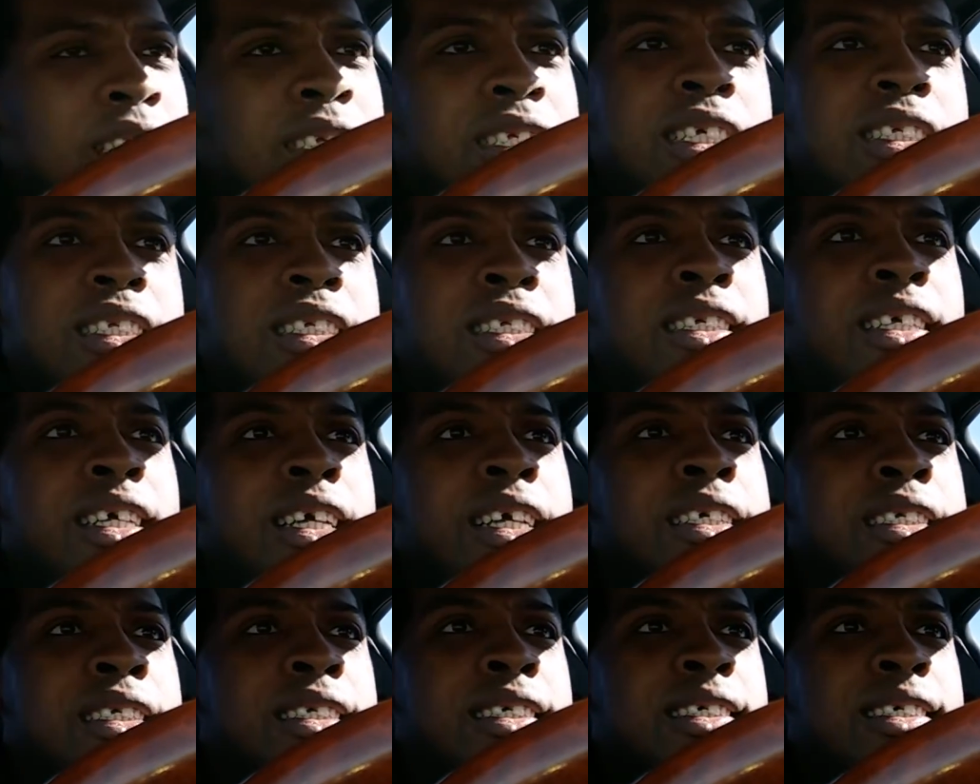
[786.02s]

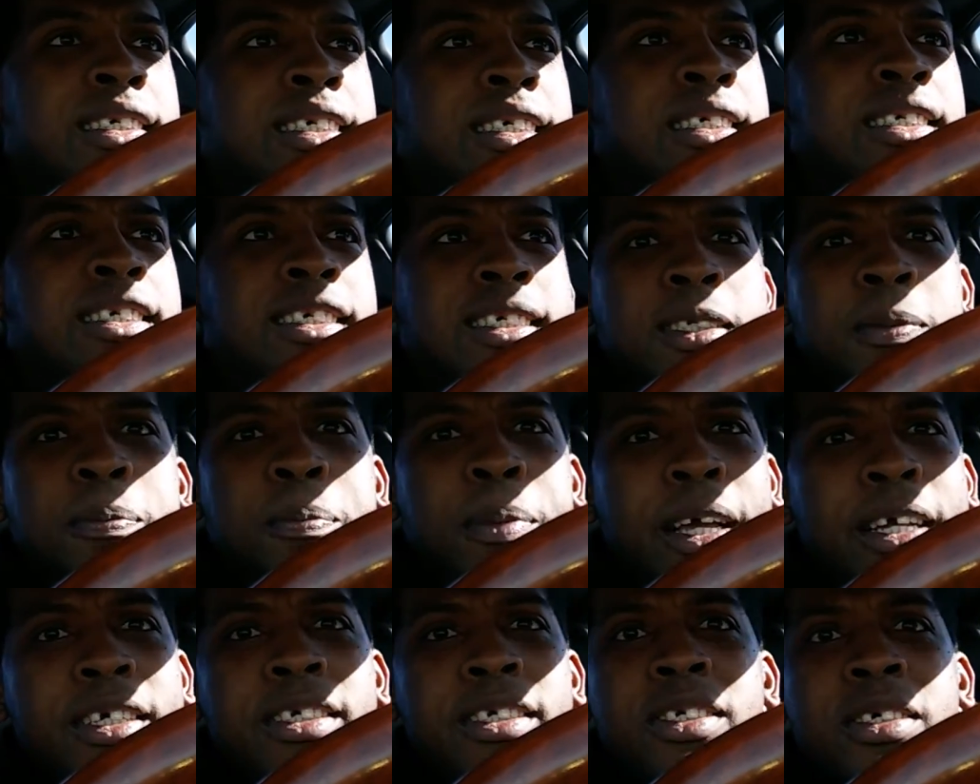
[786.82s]
It's a
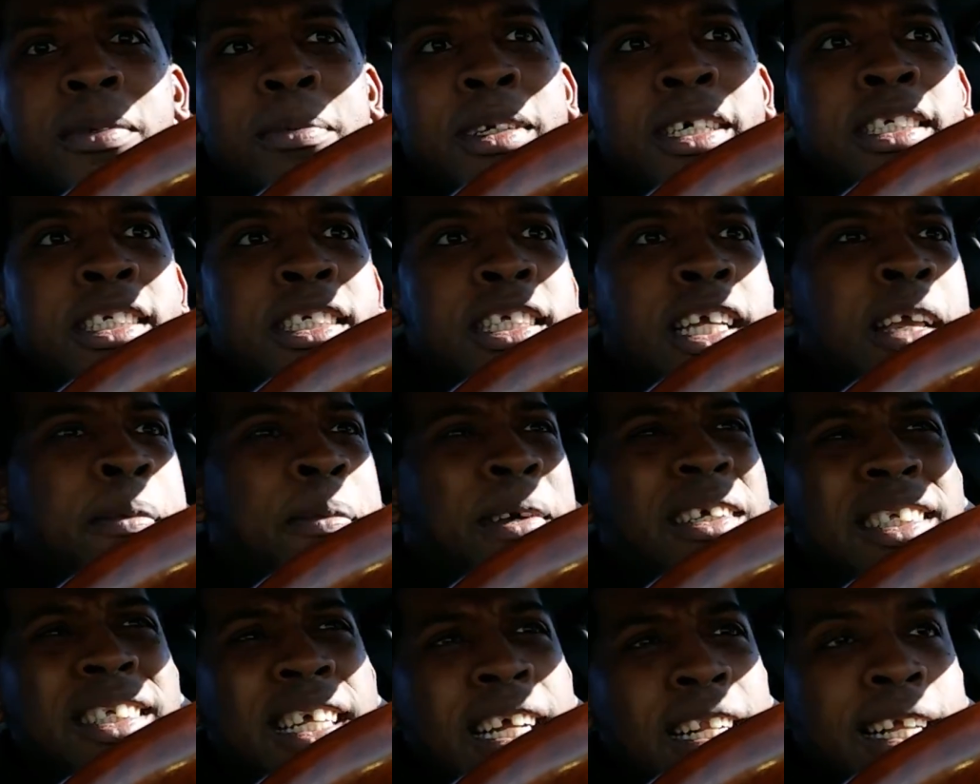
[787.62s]
special Mustang,
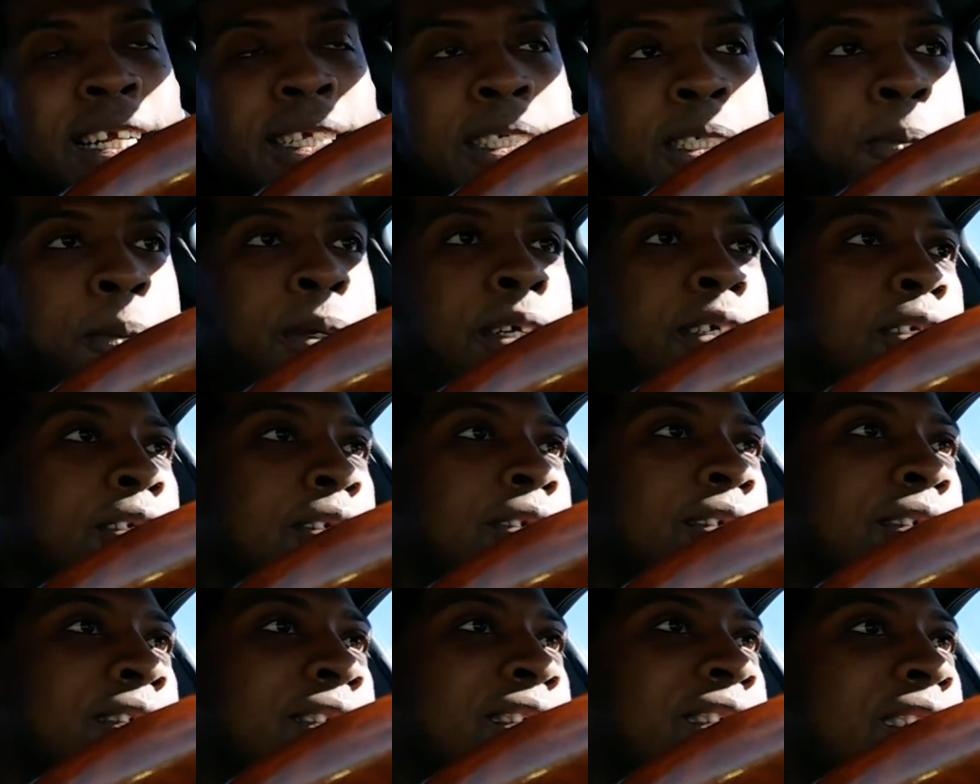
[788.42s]
but it's not that
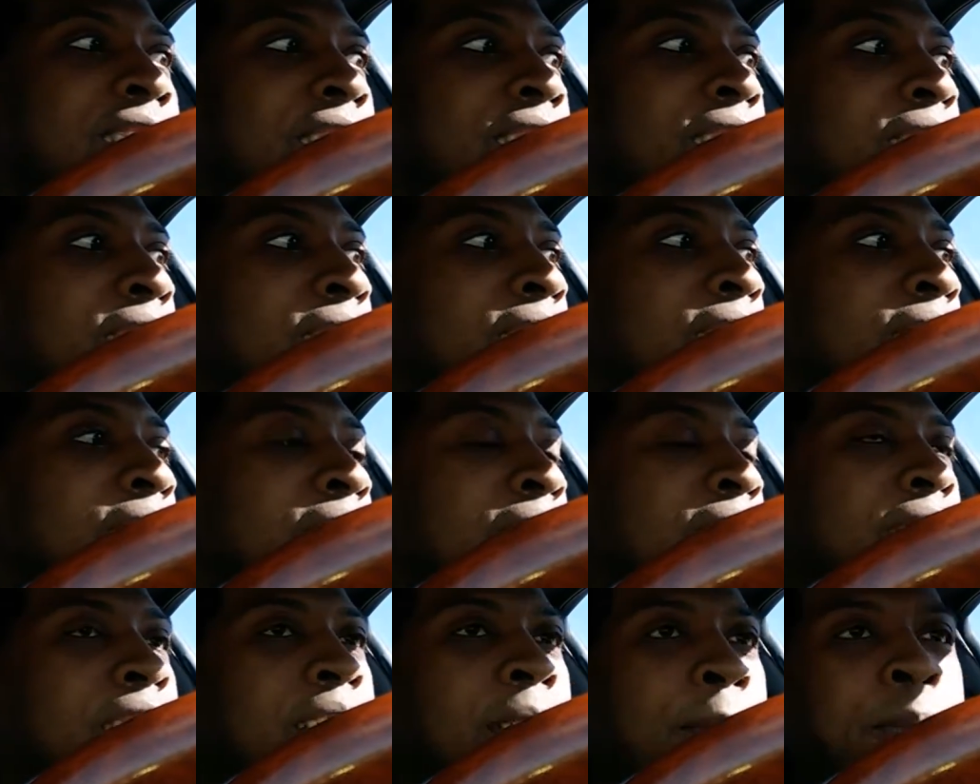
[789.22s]
special
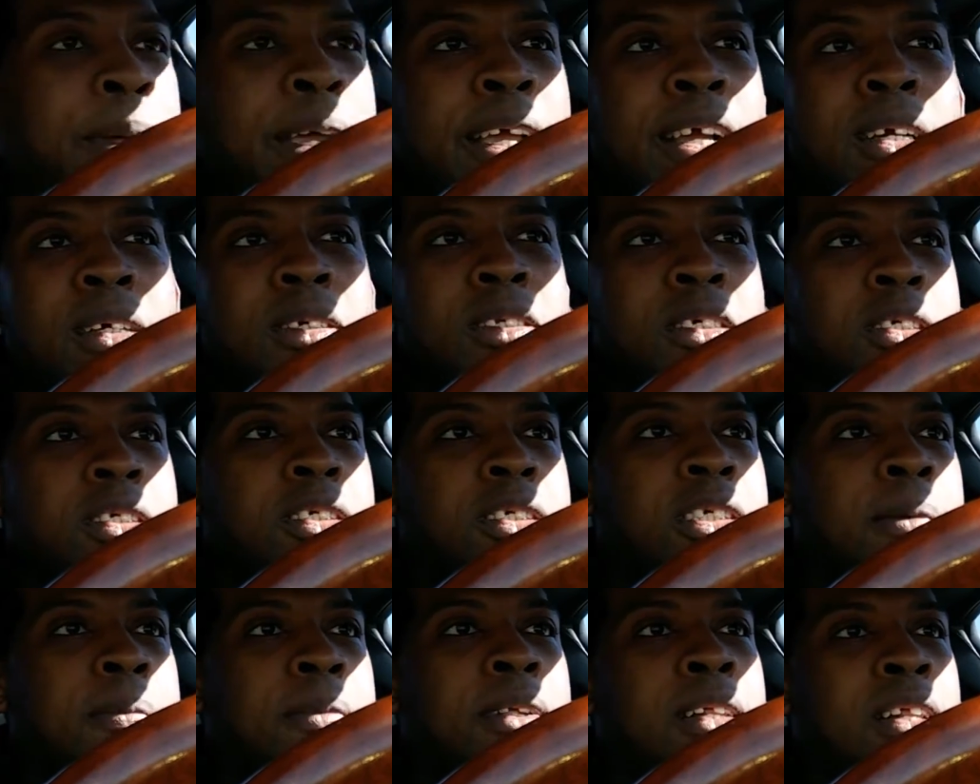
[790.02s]
compared to
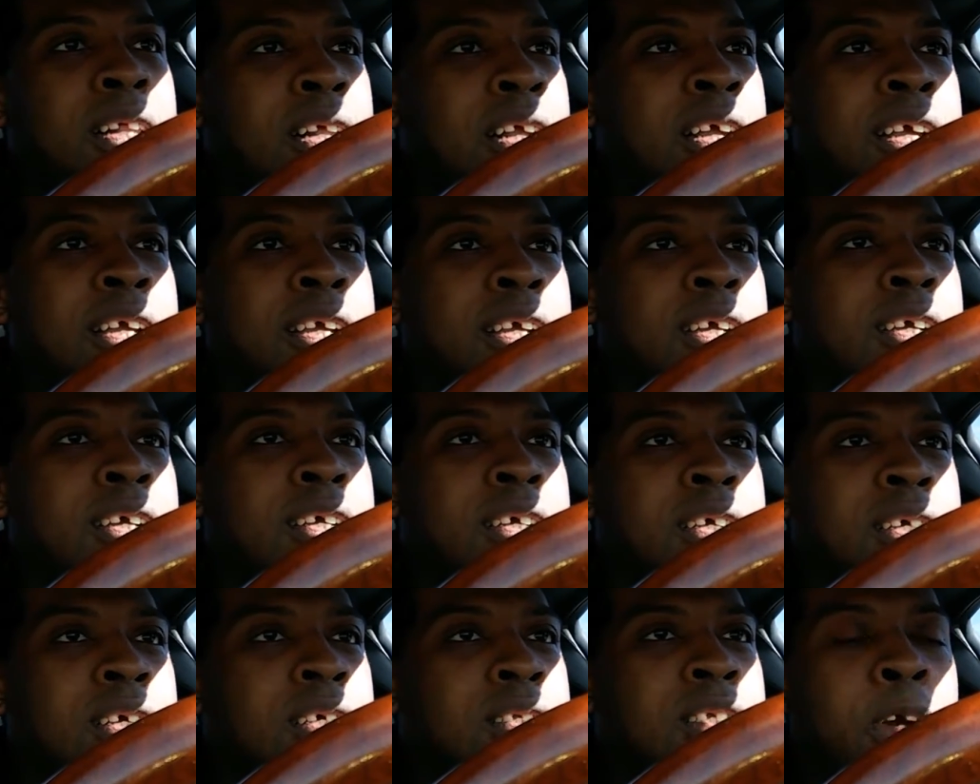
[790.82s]
something like
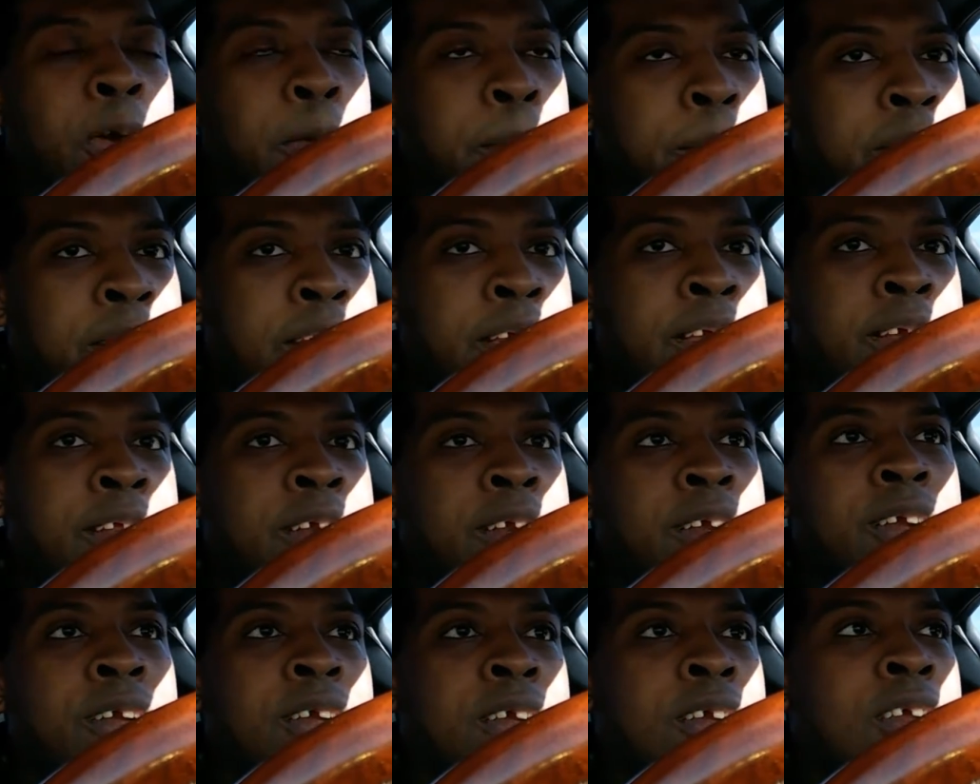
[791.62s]
a
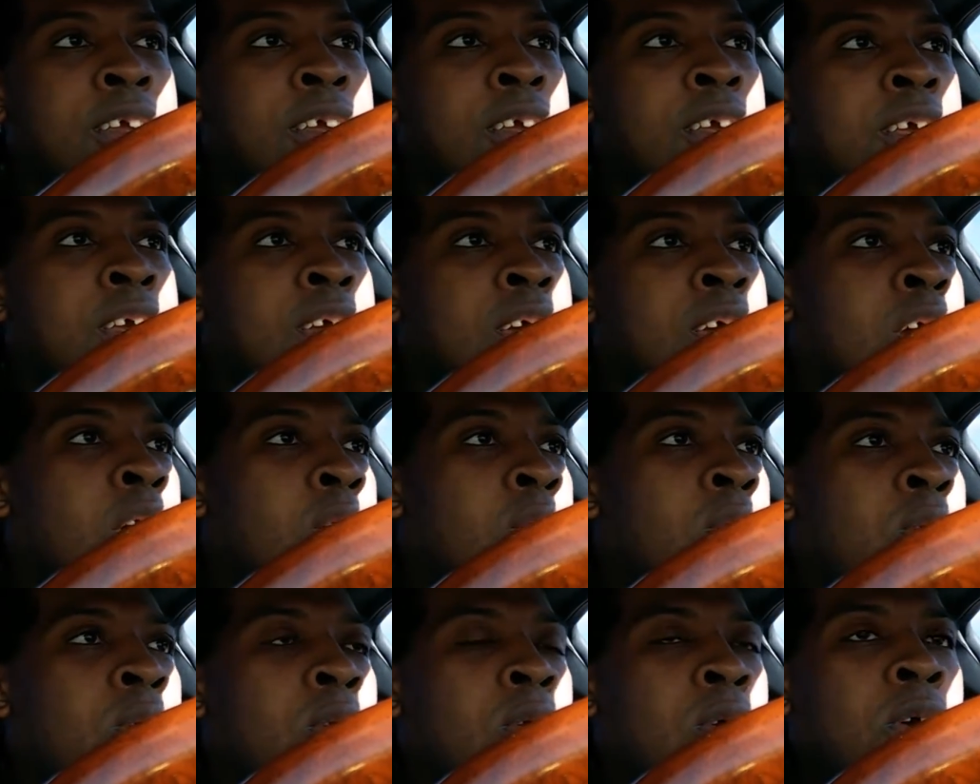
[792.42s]
Terminator
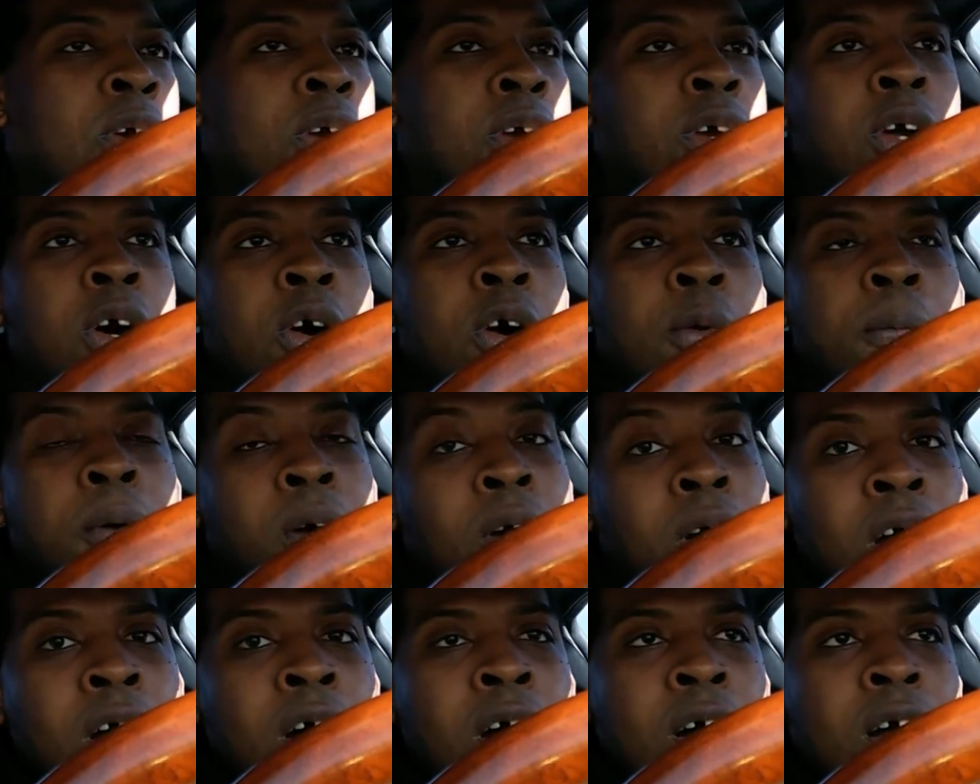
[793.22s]
or a Cobra
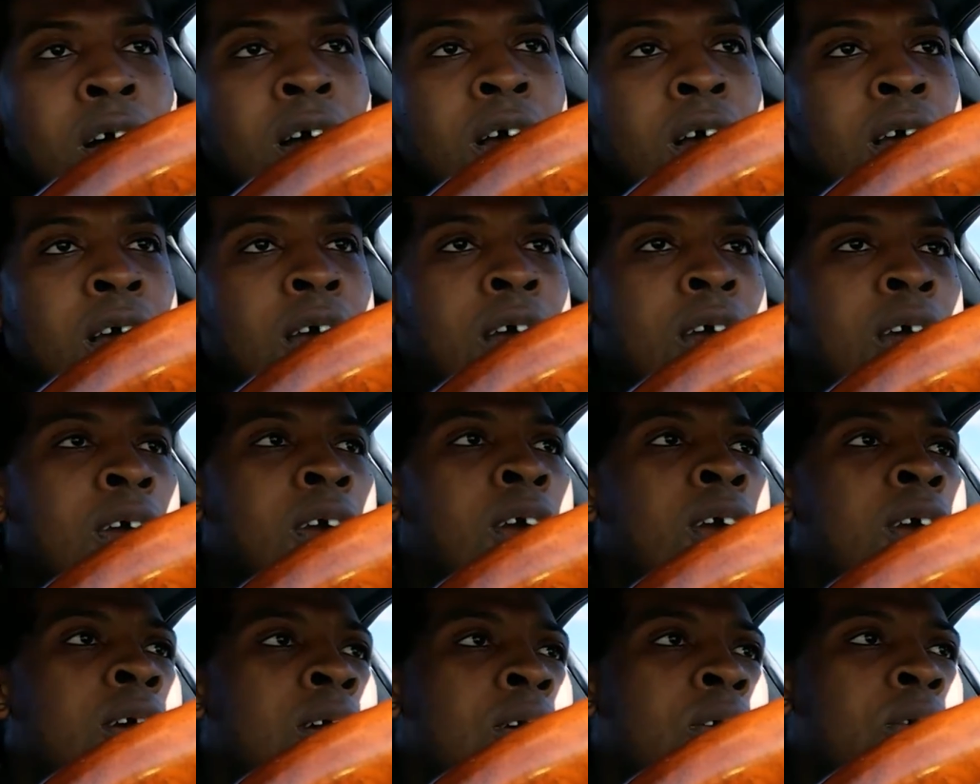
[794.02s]
R
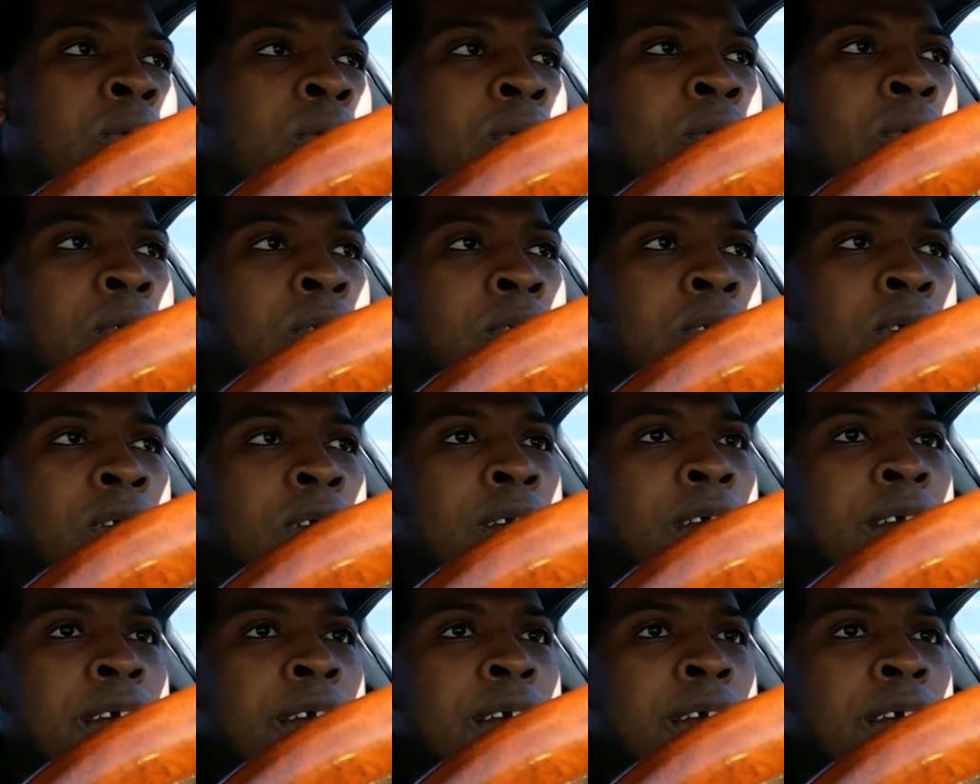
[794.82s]
or